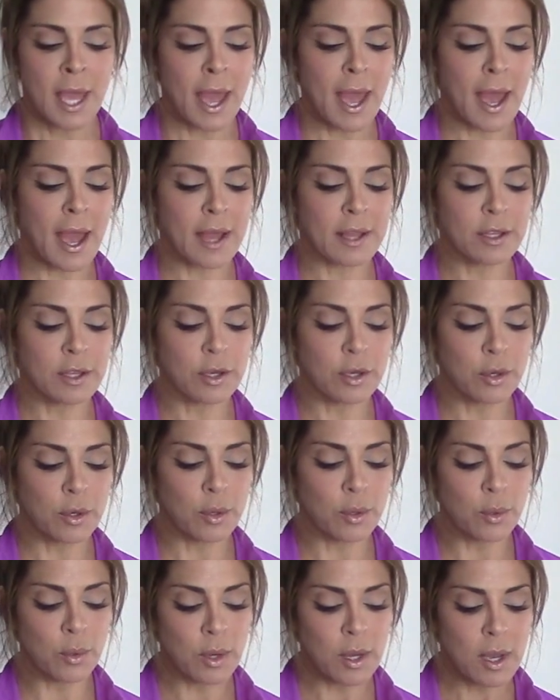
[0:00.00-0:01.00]
and
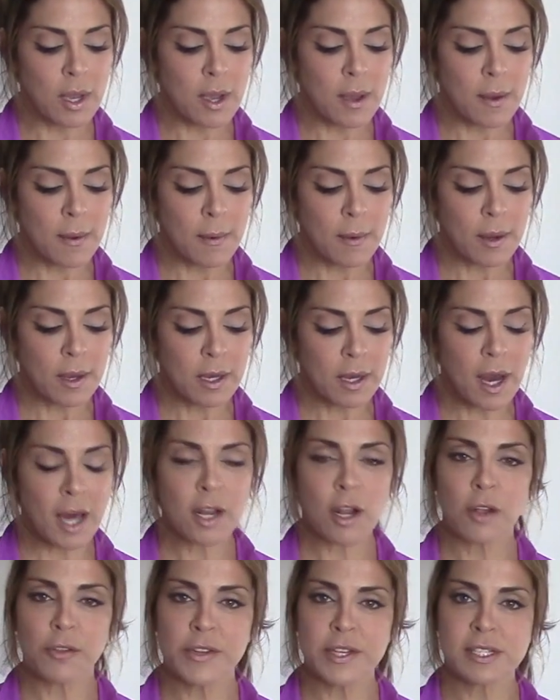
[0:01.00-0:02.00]
you
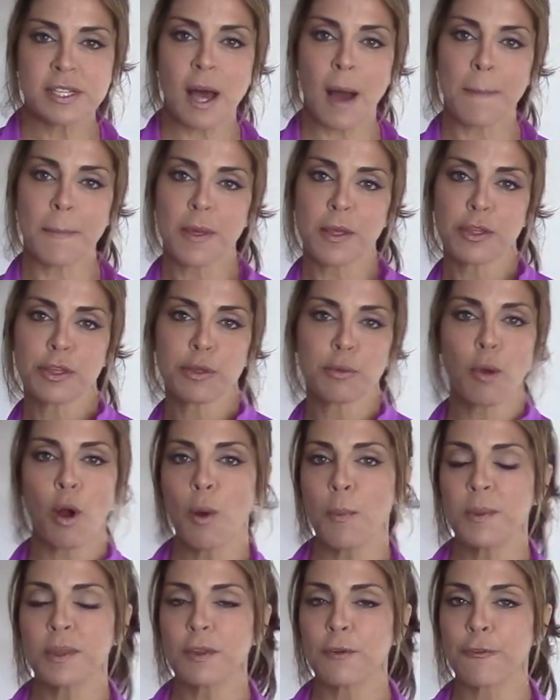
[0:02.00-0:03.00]
cut all these up, throw
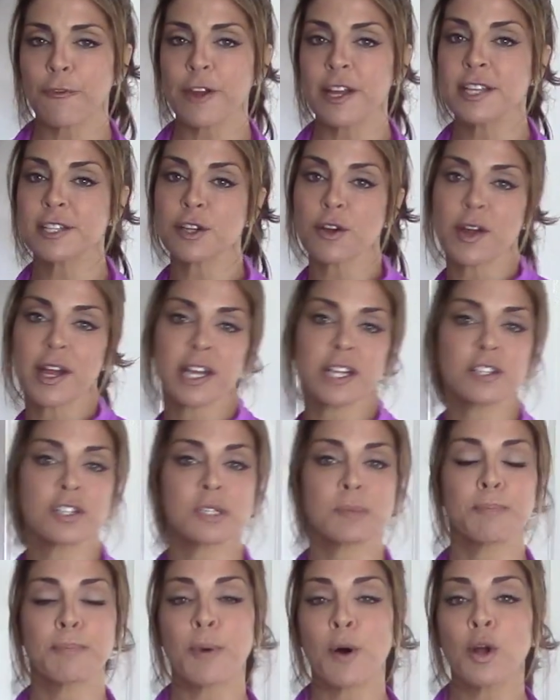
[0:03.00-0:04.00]
them in the freezer, and can
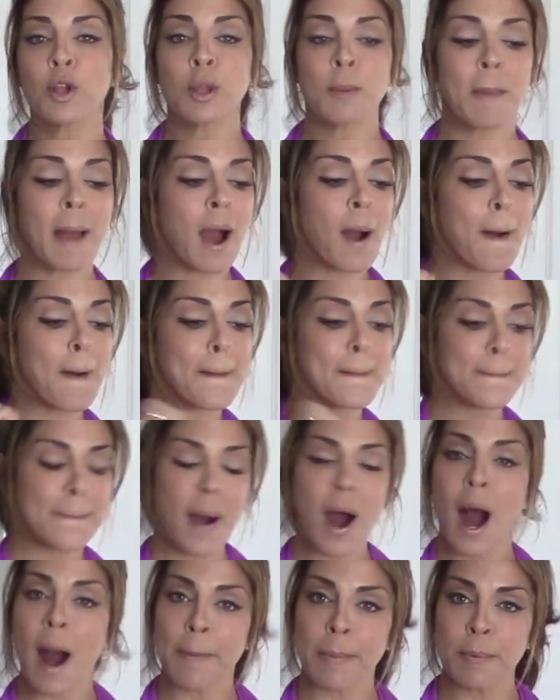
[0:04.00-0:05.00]
just pull them out and
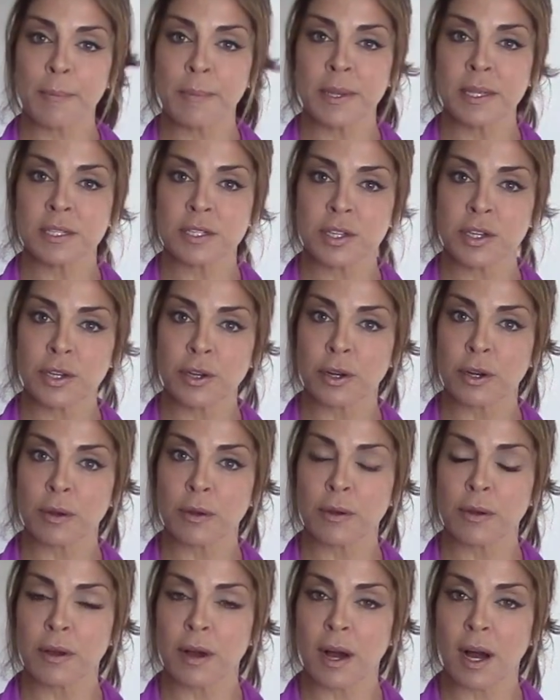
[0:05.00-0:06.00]
pop them into
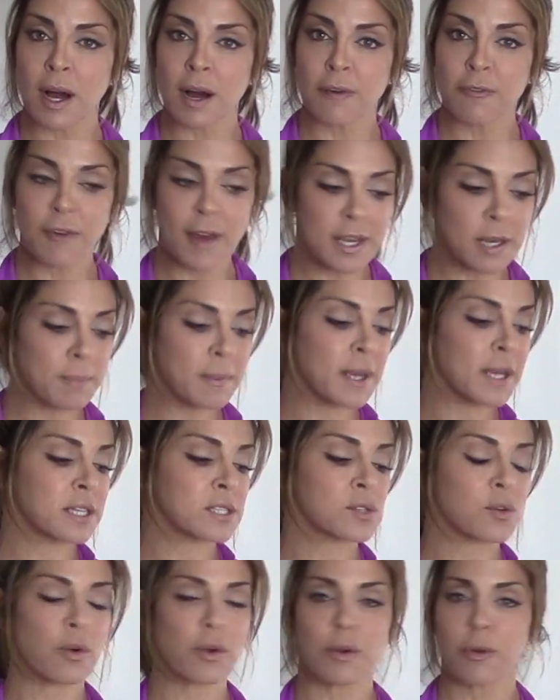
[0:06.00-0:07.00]
your
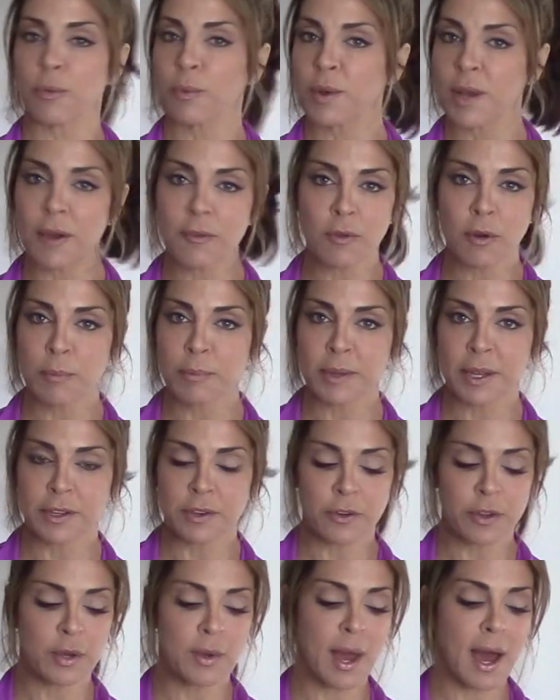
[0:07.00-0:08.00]
Vitamix or whatever
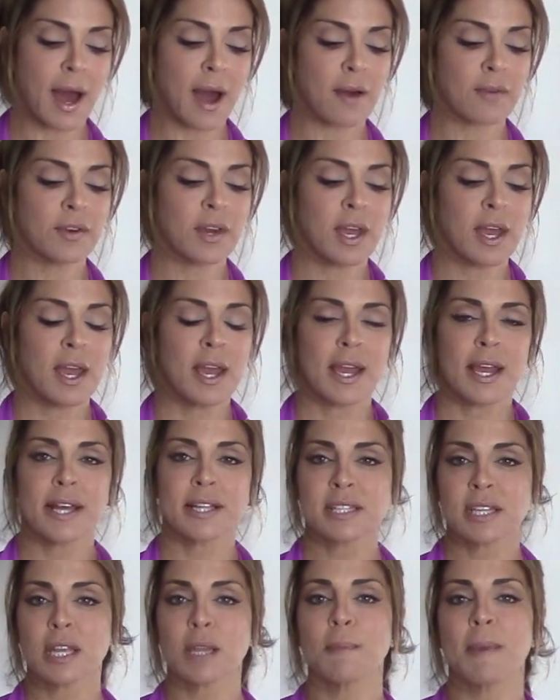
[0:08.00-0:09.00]
blender you have,
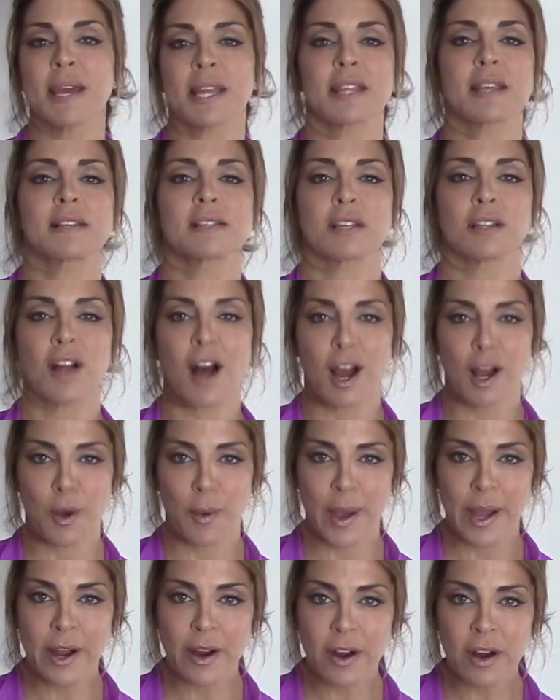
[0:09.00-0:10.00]
it's gonna make things a lot
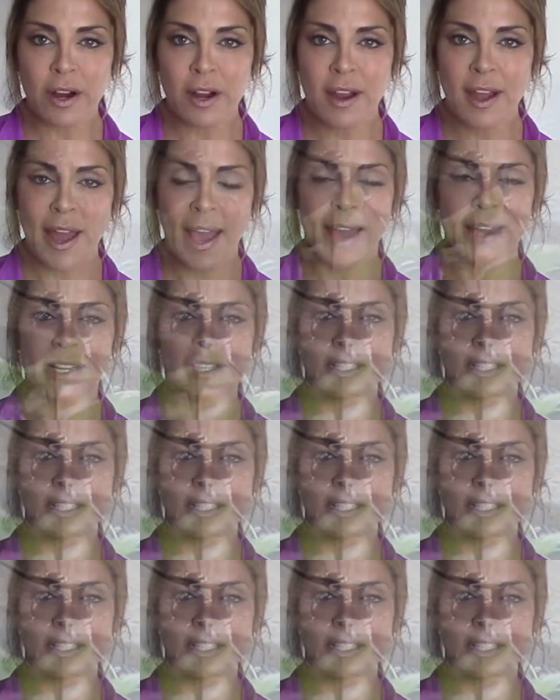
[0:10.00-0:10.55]
quicker. And